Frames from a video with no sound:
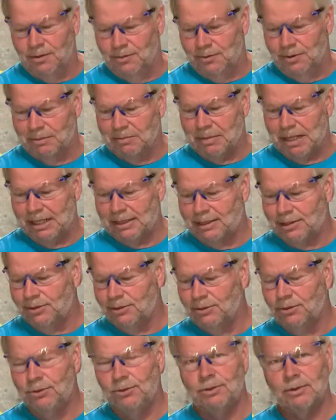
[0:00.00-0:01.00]
with my
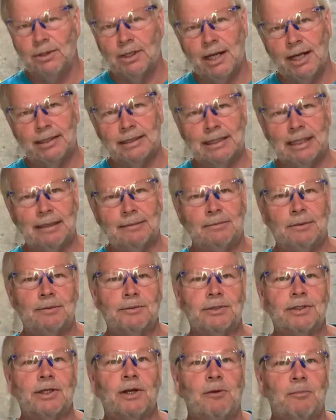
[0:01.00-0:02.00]
tool, a lot of times I'm
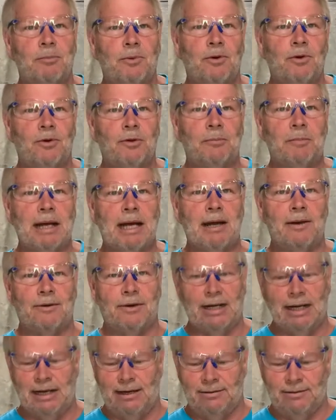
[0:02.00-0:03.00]
just going to pull the
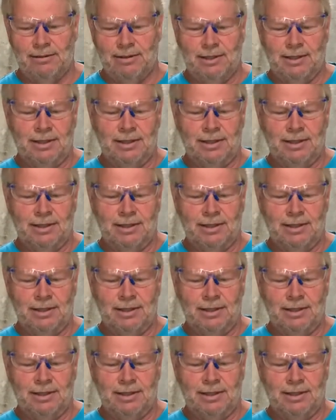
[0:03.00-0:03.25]
power out.